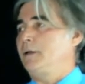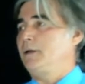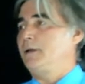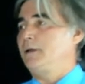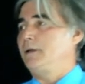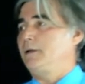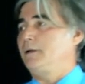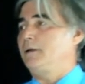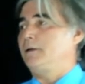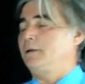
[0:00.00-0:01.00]

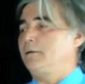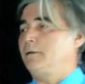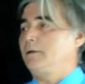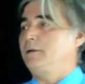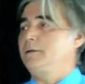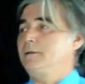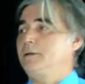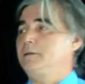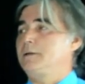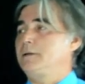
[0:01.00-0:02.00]
In
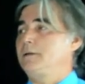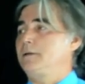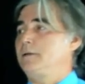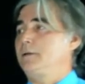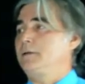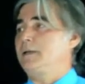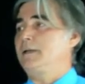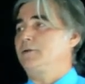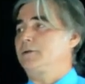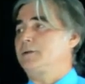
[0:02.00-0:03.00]

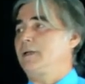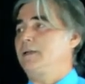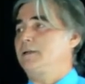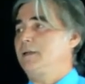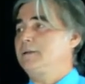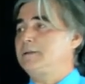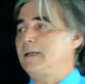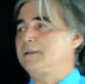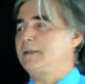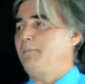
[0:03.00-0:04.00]
international trade, it's
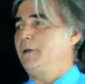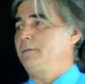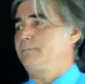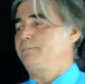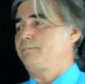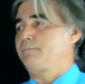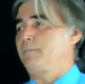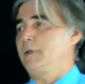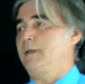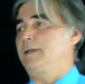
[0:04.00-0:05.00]
examined
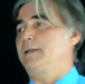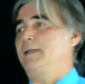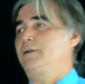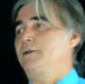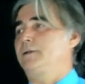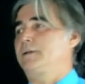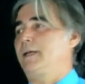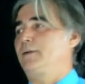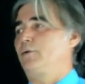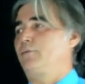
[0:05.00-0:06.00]
the international
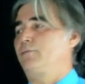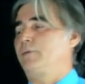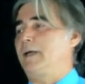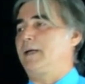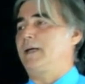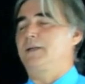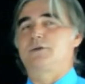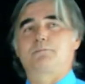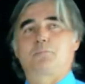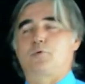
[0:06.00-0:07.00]
trade of agriculture
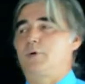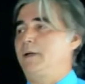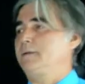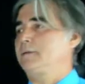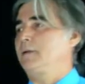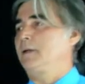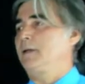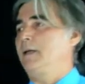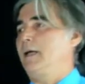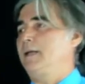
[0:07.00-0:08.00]
products,
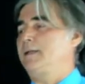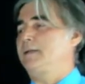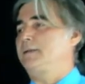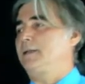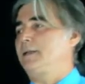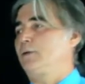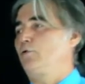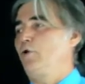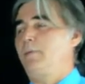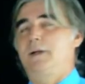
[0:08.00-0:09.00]
addressing the
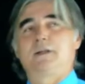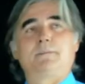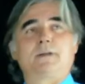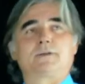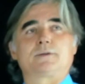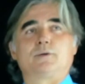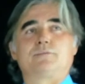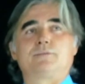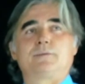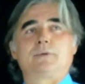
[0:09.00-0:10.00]
global dimension of
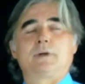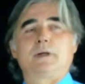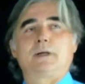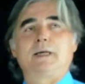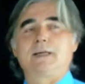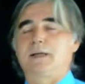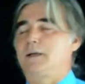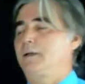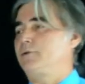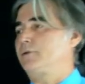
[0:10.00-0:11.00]

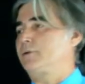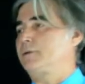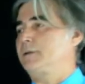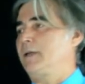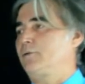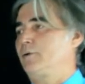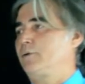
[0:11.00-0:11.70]
agriculture sector.